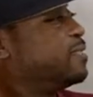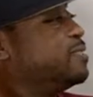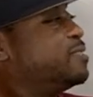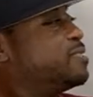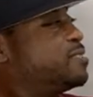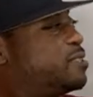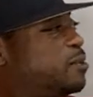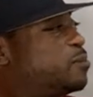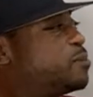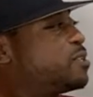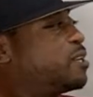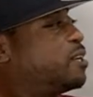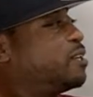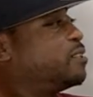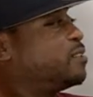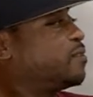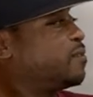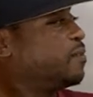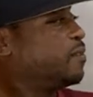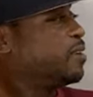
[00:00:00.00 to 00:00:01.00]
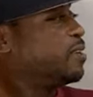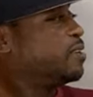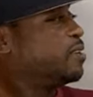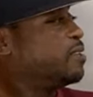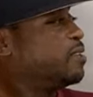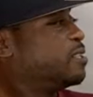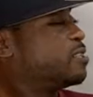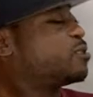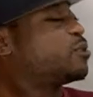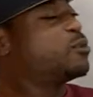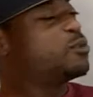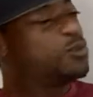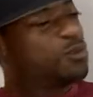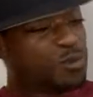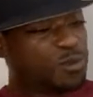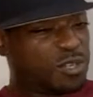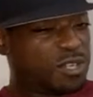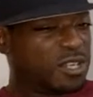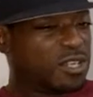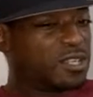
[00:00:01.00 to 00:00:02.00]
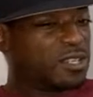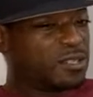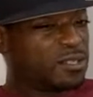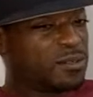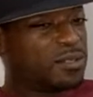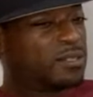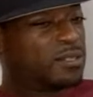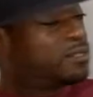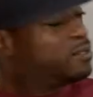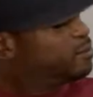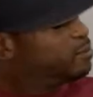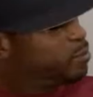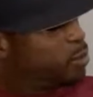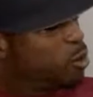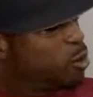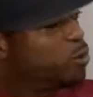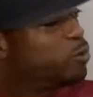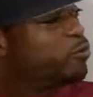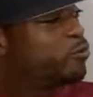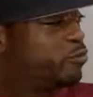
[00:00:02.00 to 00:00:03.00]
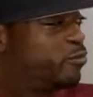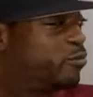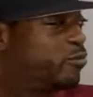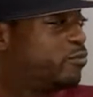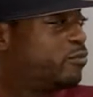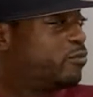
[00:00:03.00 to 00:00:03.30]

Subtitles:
You see what I'm saying? So you did both.